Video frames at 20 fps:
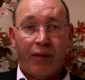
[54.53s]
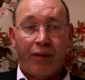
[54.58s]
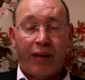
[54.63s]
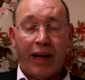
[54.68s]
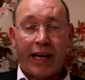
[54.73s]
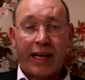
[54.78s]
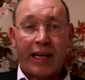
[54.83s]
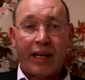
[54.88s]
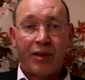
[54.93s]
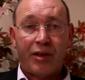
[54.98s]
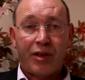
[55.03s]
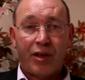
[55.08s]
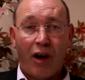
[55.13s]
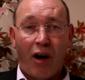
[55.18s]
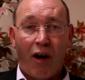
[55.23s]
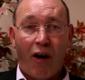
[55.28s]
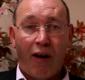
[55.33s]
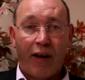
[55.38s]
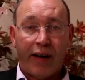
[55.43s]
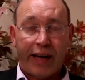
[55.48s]
that can
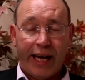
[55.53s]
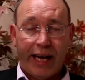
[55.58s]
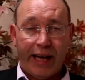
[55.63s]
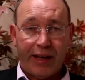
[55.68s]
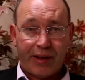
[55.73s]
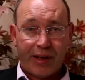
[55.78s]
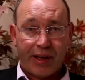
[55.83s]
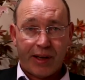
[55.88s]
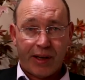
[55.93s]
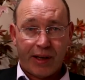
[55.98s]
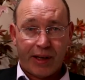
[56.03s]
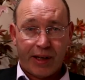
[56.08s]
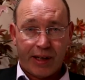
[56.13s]
target